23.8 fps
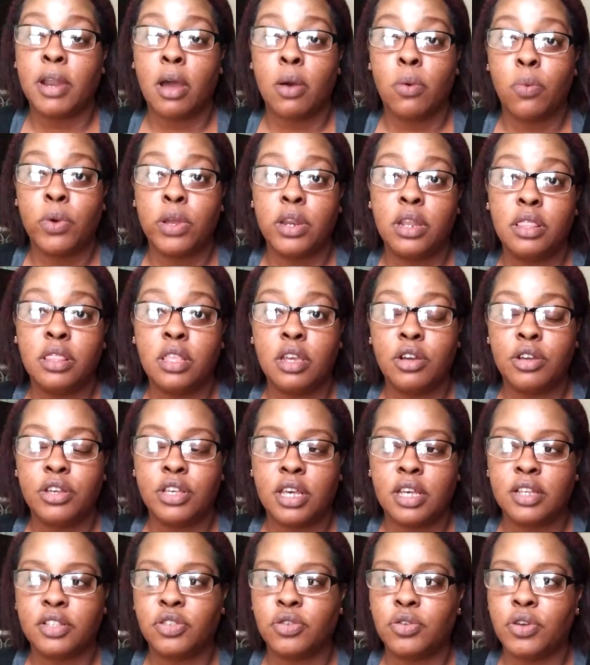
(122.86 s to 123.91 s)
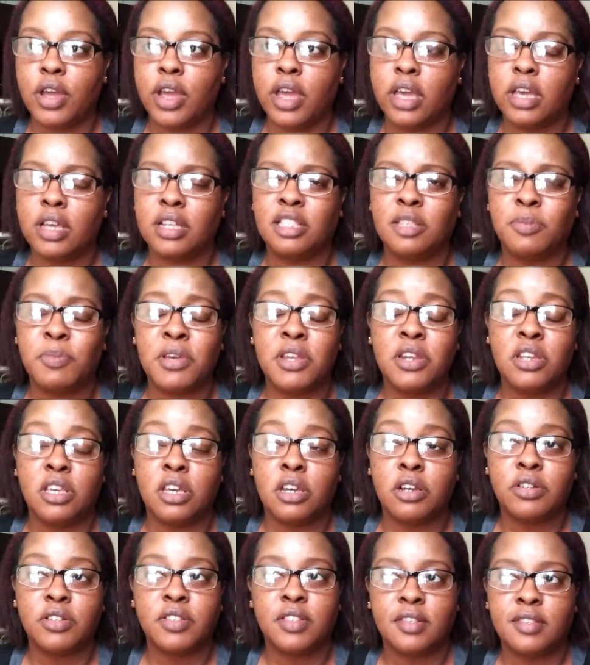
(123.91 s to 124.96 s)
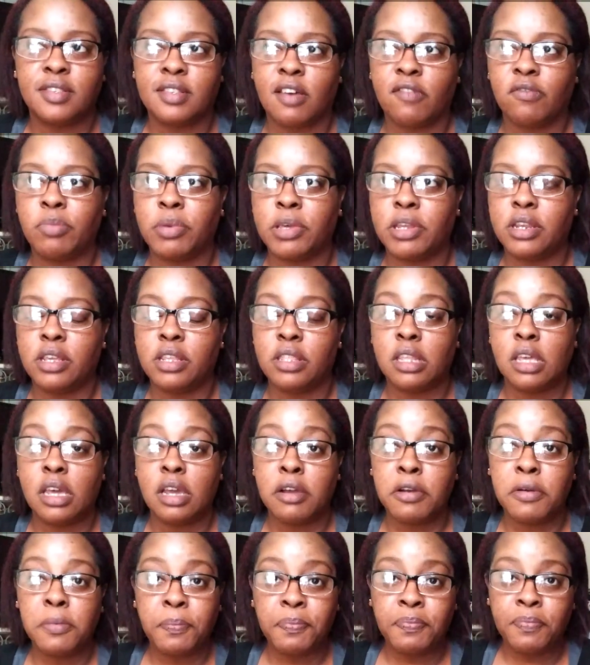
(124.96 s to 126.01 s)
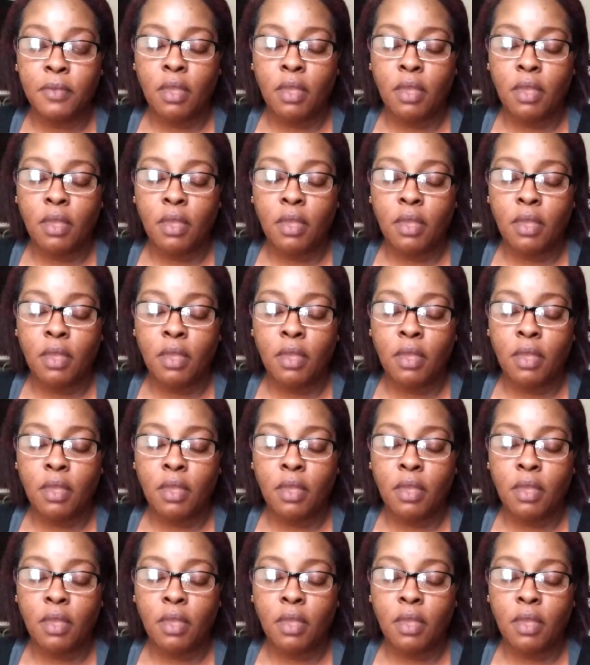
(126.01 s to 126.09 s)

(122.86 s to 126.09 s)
but I went in there yesterday. It's been years since I've been in there.